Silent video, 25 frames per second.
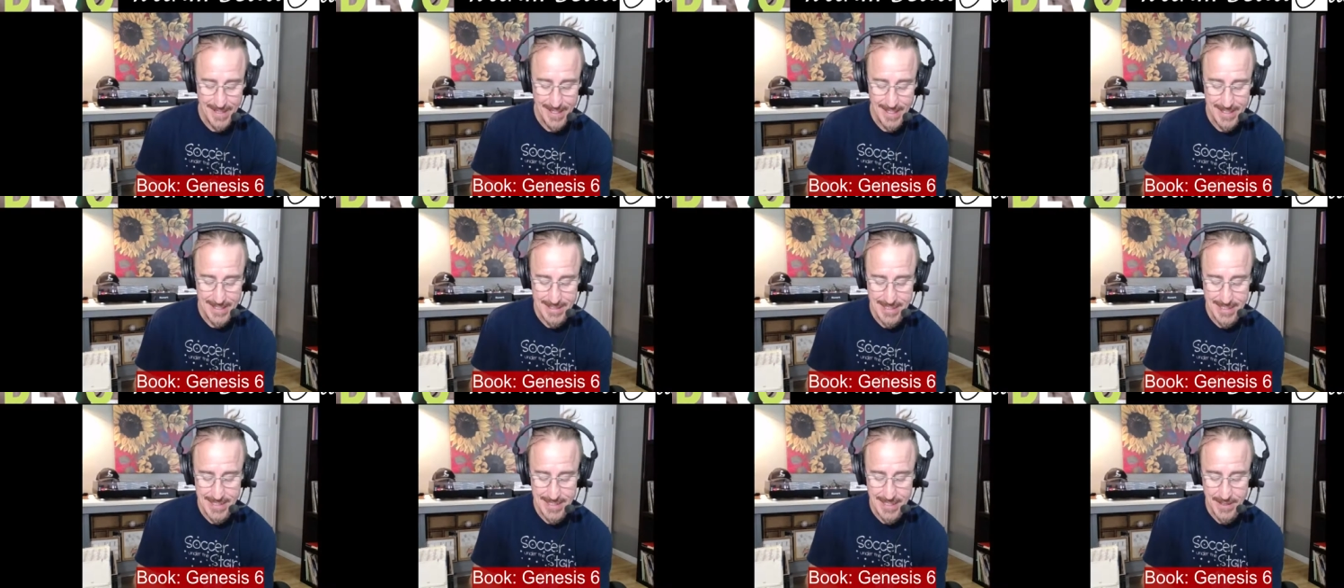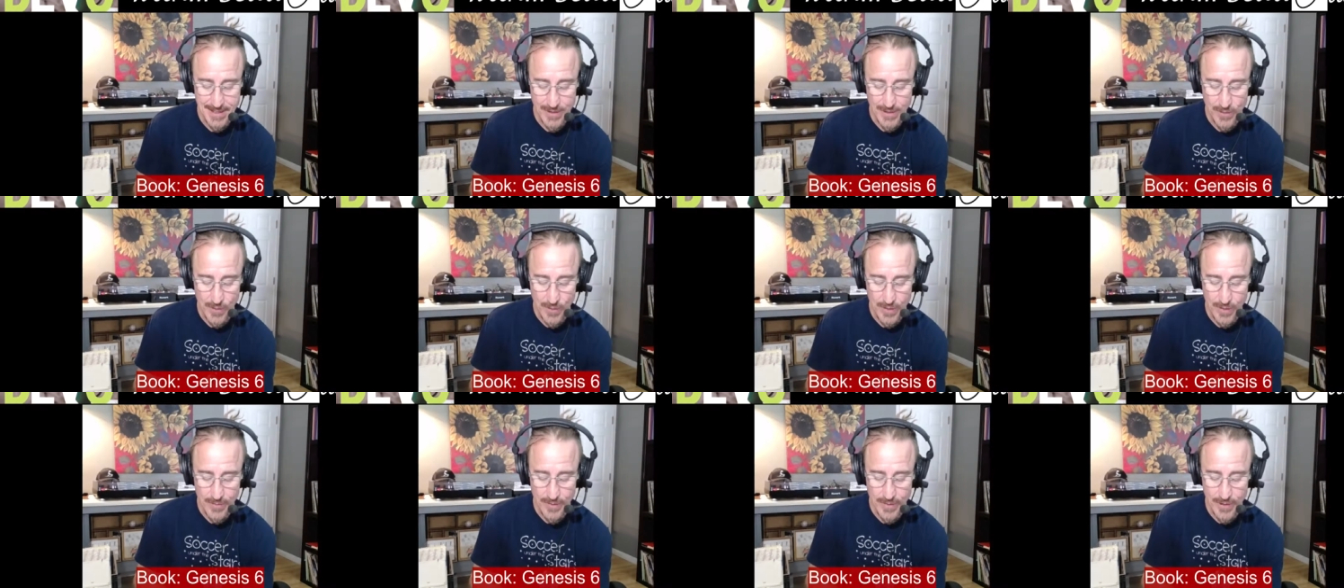It says, And the
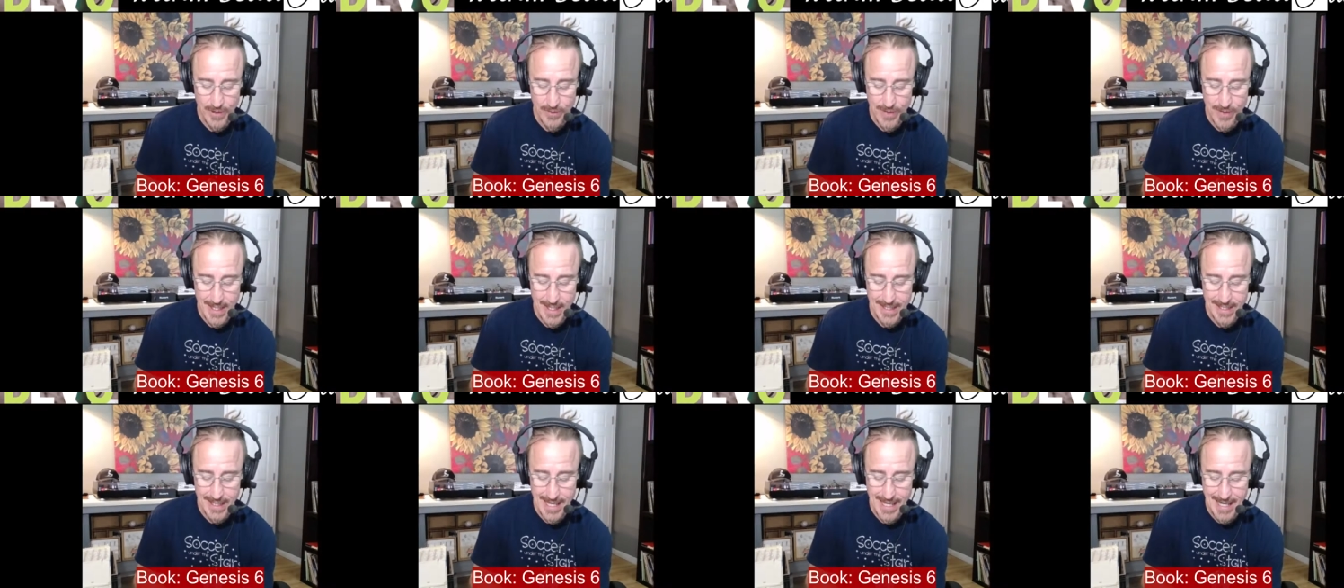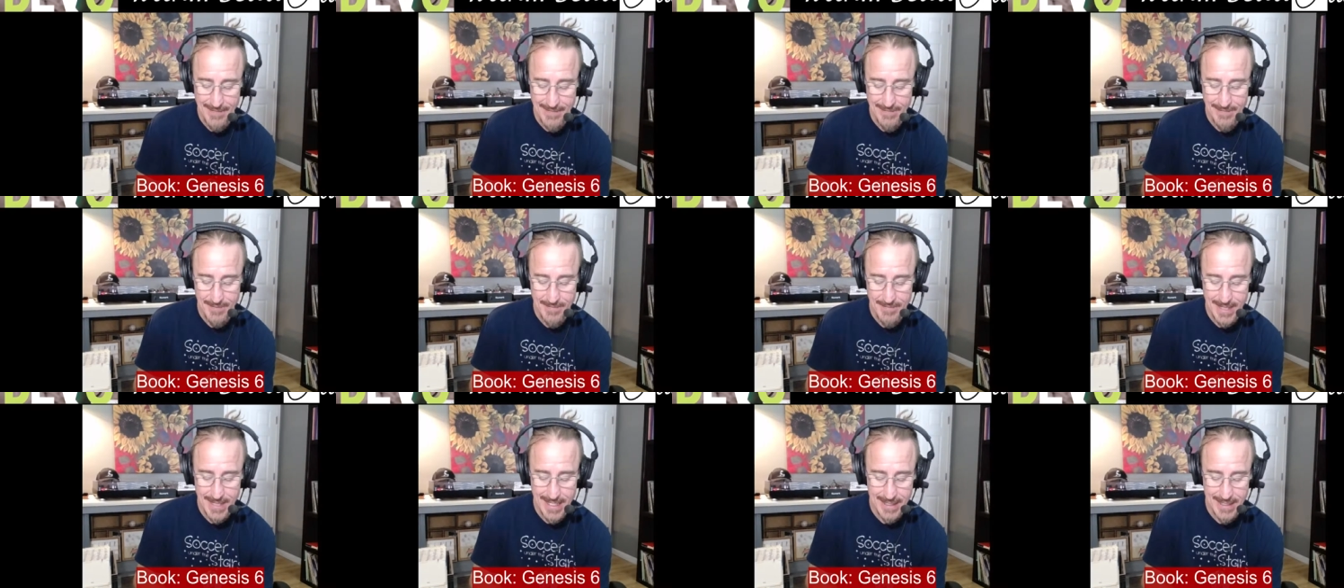Lord regretted
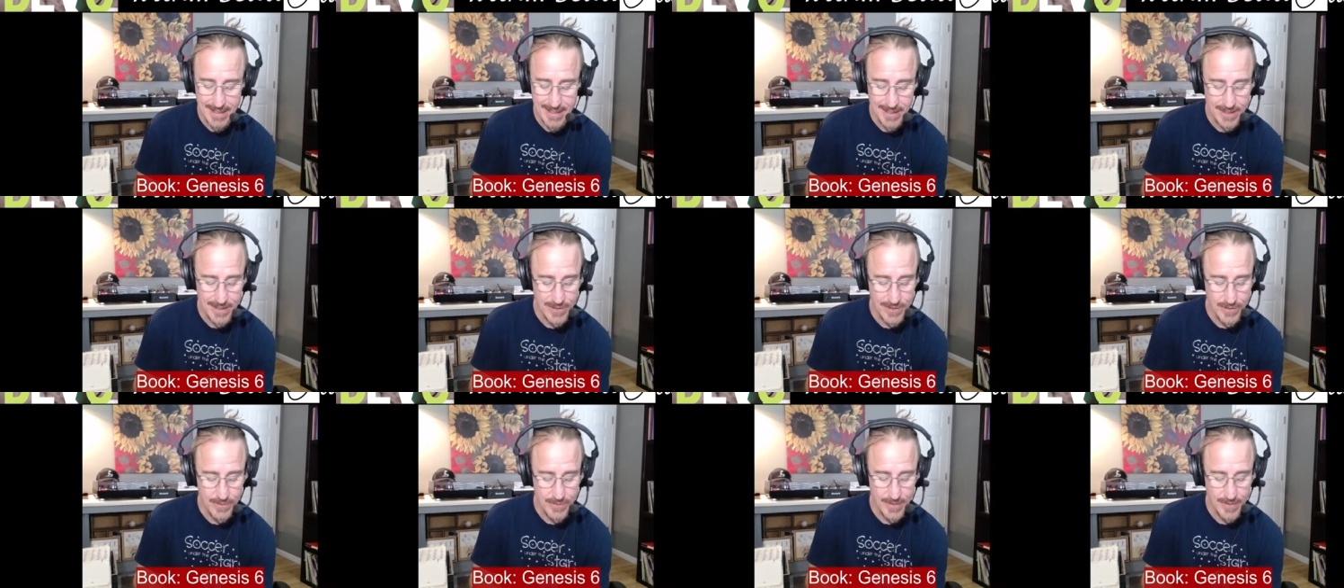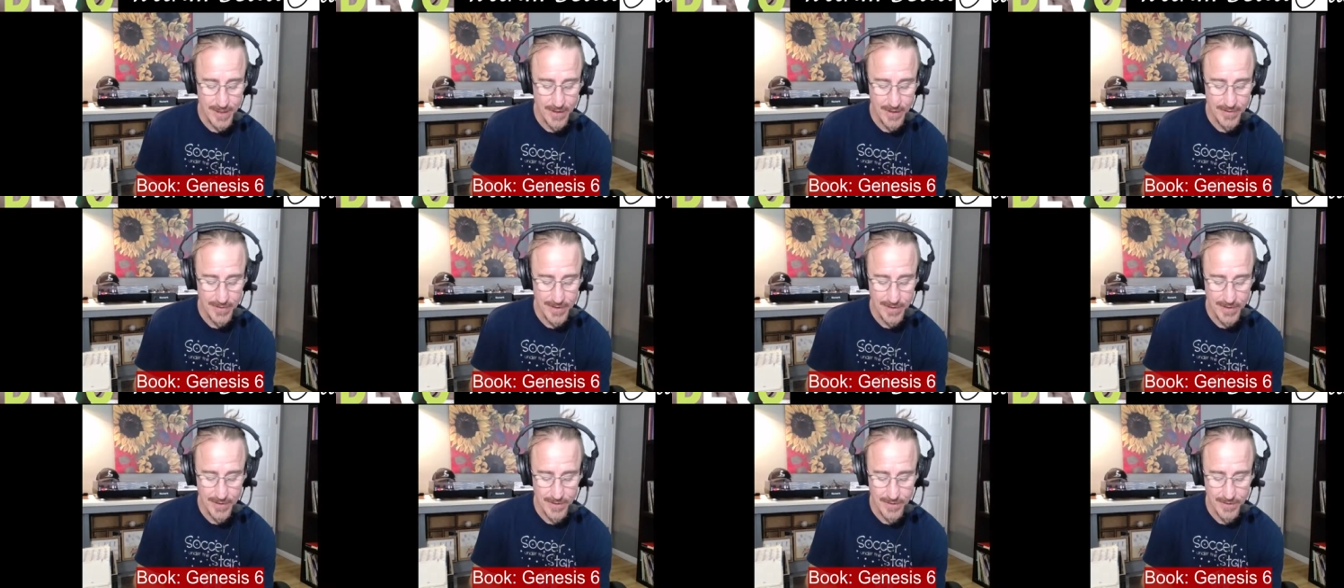having made the human on
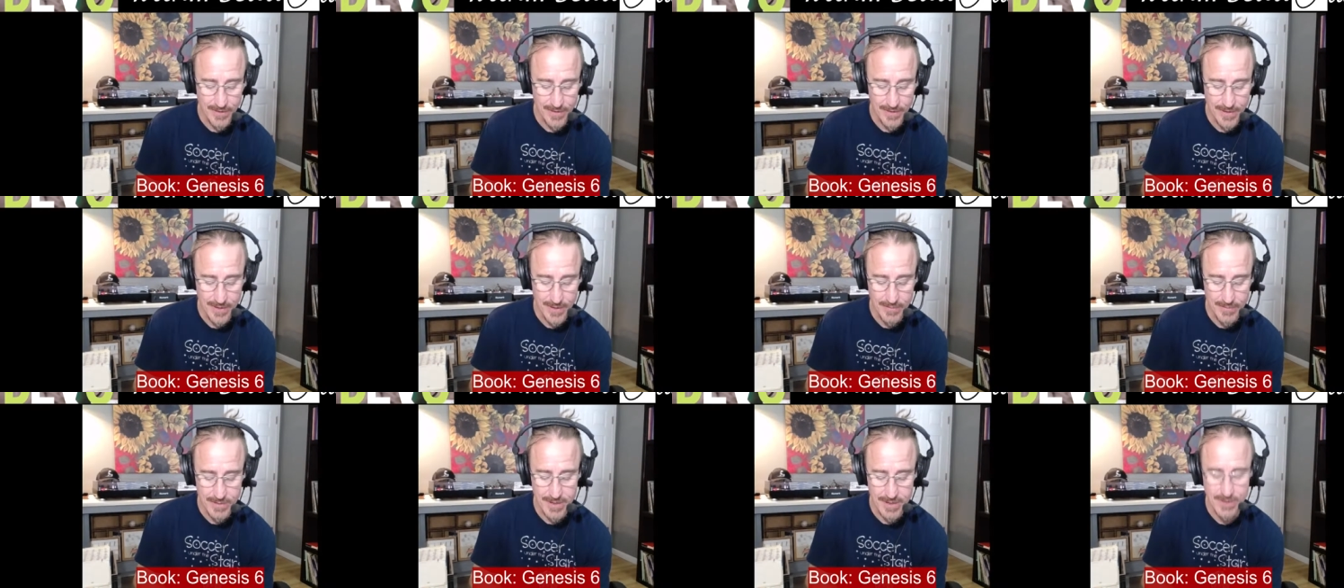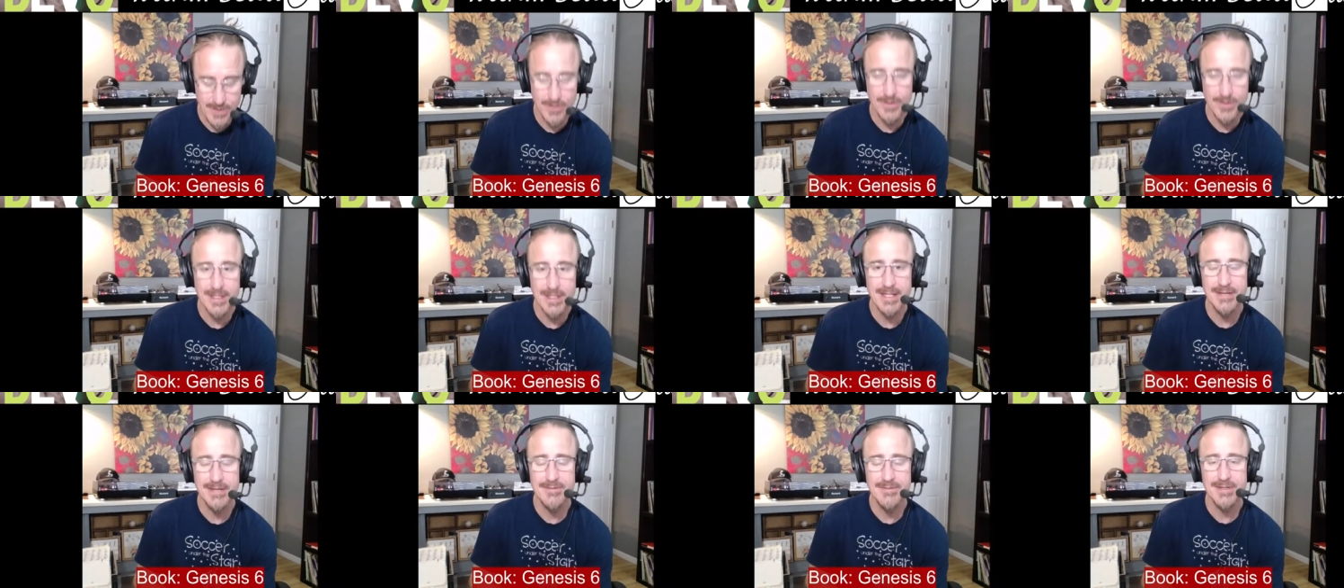the earth and was
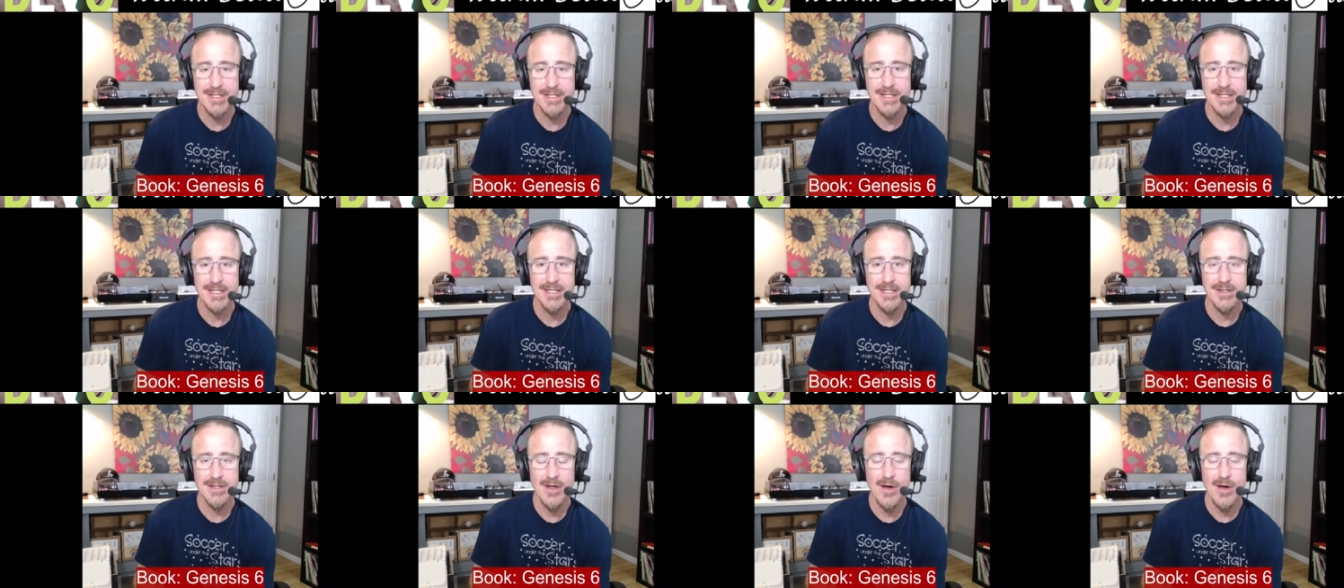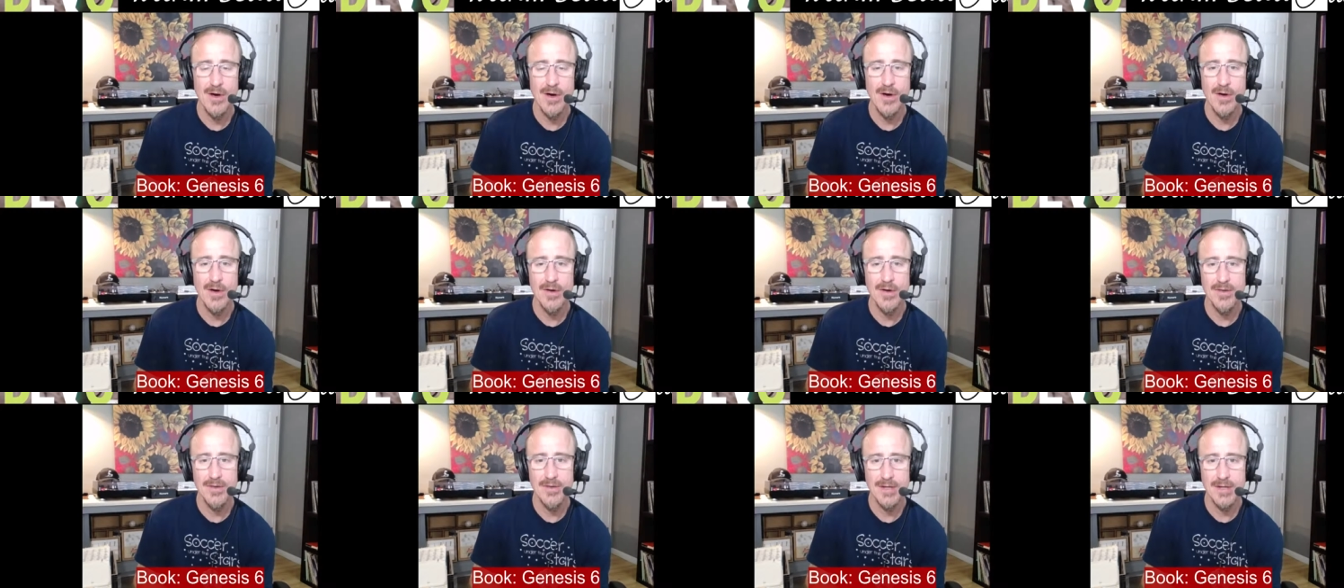grieved in the
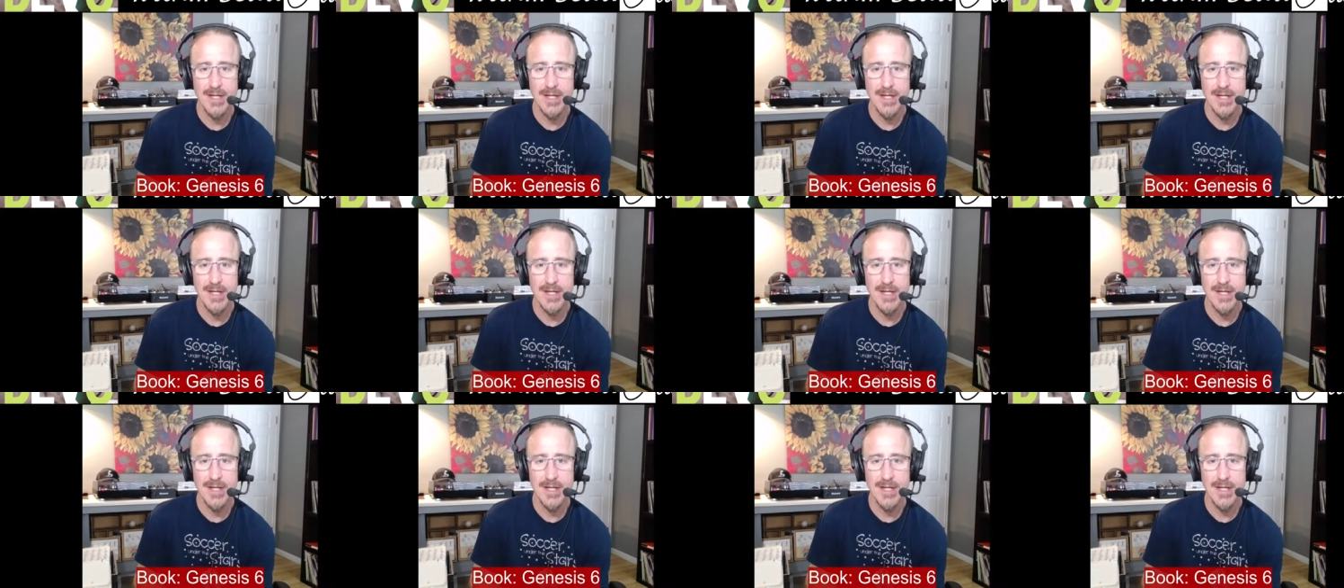heart.